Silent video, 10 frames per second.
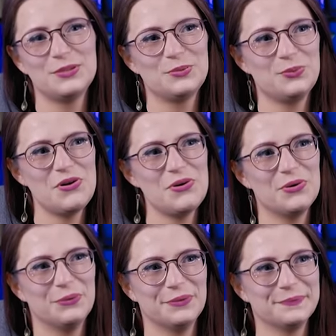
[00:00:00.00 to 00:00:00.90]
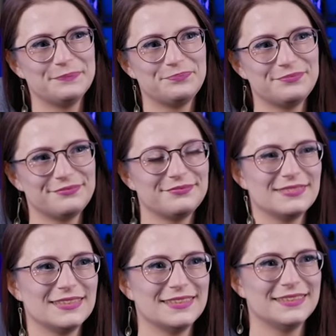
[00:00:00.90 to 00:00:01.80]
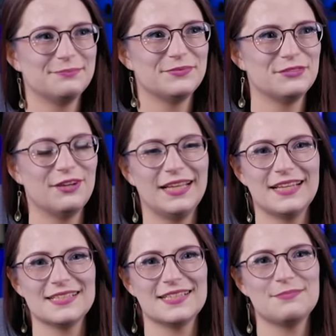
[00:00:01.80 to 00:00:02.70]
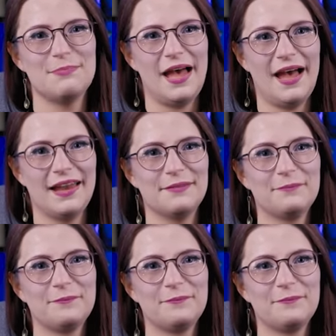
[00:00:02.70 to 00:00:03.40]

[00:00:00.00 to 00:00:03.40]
Woo. It's funny because it's bad.